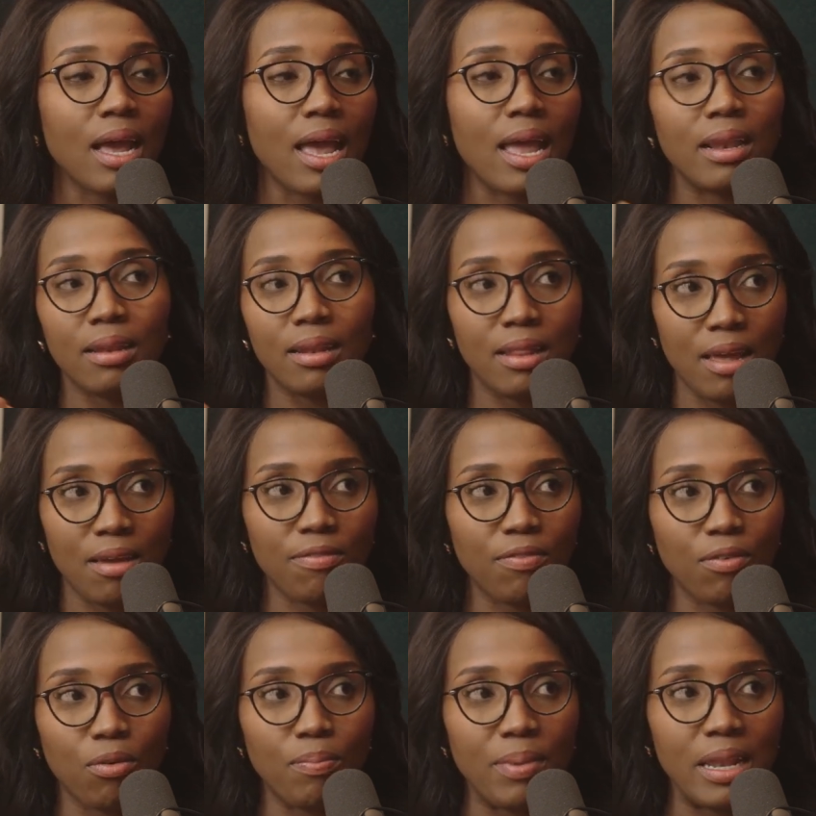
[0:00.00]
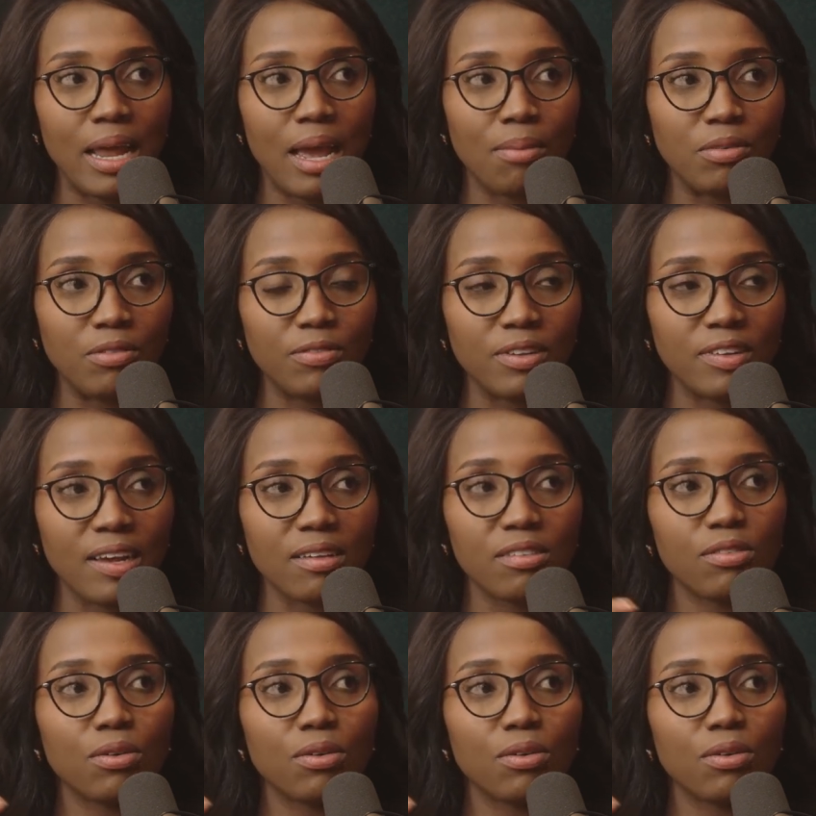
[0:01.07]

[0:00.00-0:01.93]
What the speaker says: and therefore be liable for tax.